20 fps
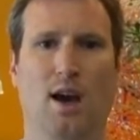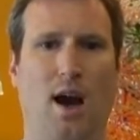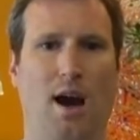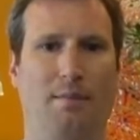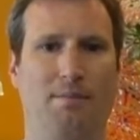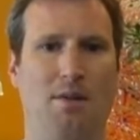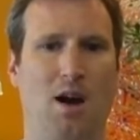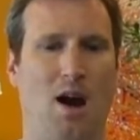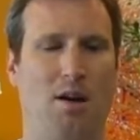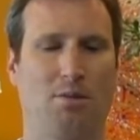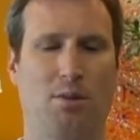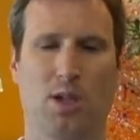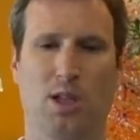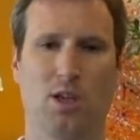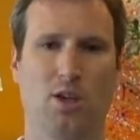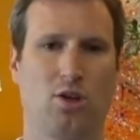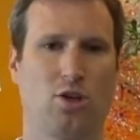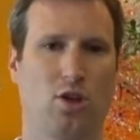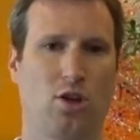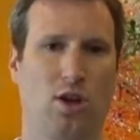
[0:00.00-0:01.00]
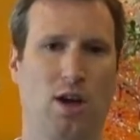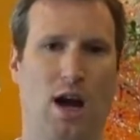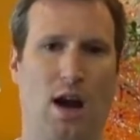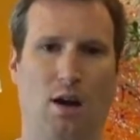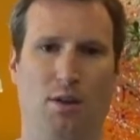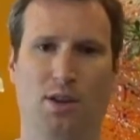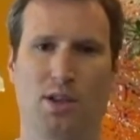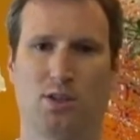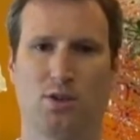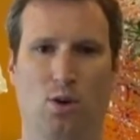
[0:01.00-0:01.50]
I'm not really sure
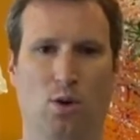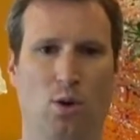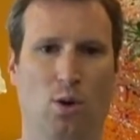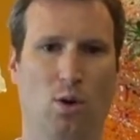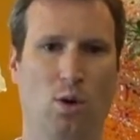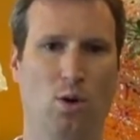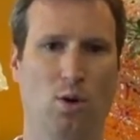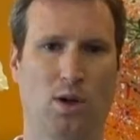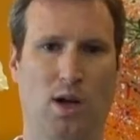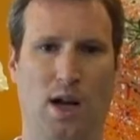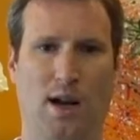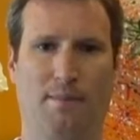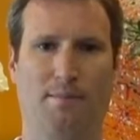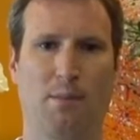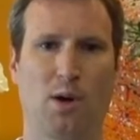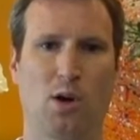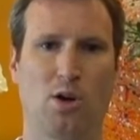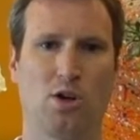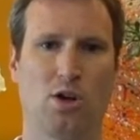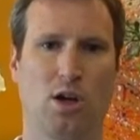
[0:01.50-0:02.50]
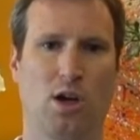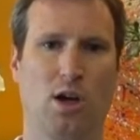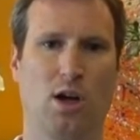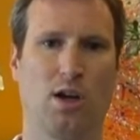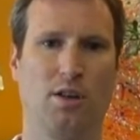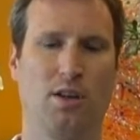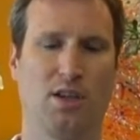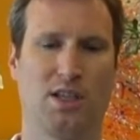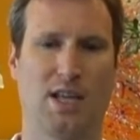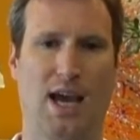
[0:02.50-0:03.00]
how this whole kind of merger
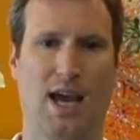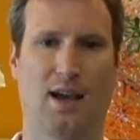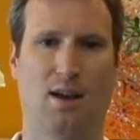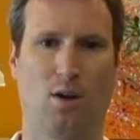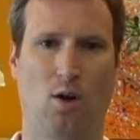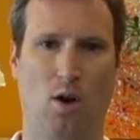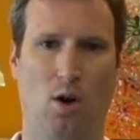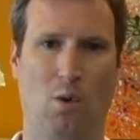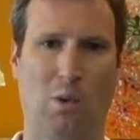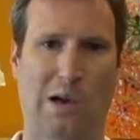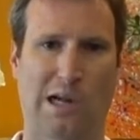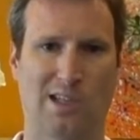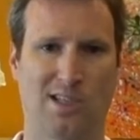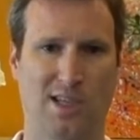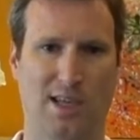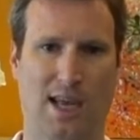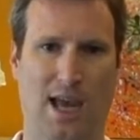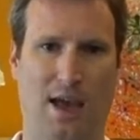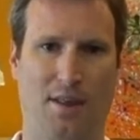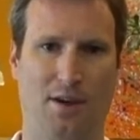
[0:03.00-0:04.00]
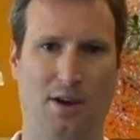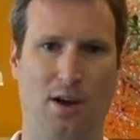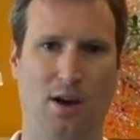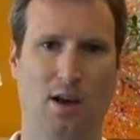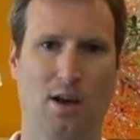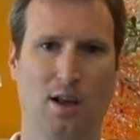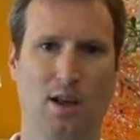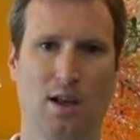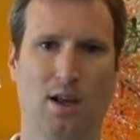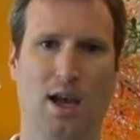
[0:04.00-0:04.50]
and the tech all works
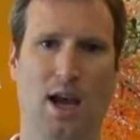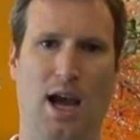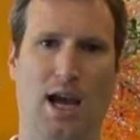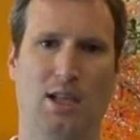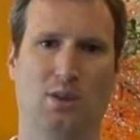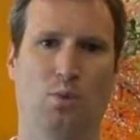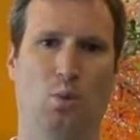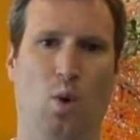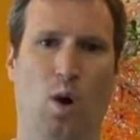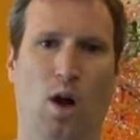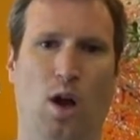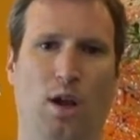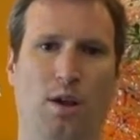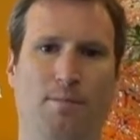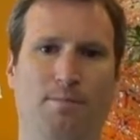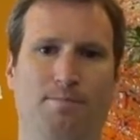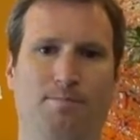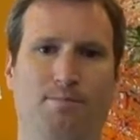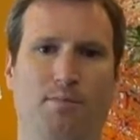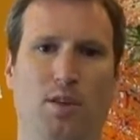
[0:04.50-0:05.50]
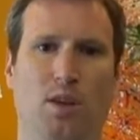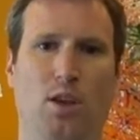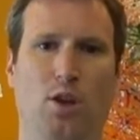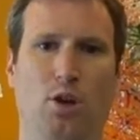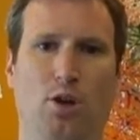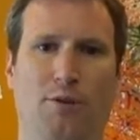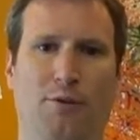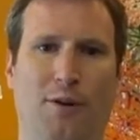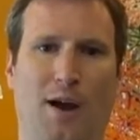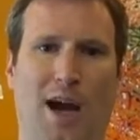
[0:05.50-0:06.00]
together as one
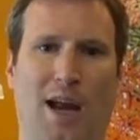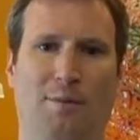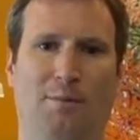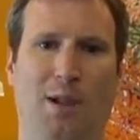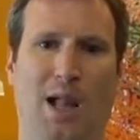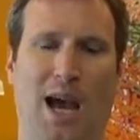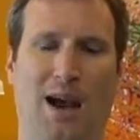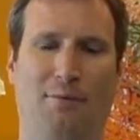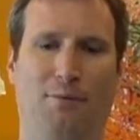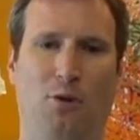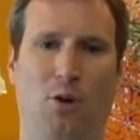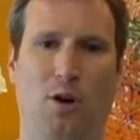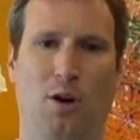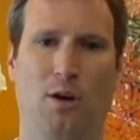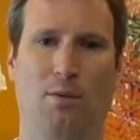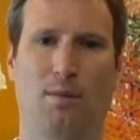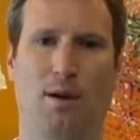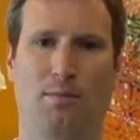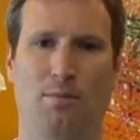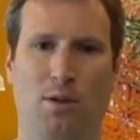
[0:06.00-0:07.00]
unified platform.